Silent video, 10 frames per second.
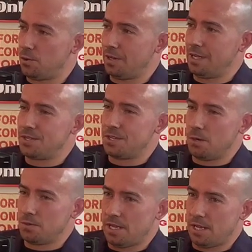or at least
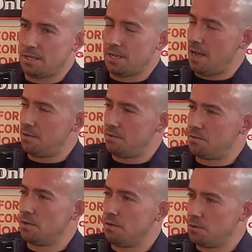knows the ins and outs
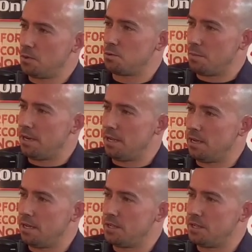of social media,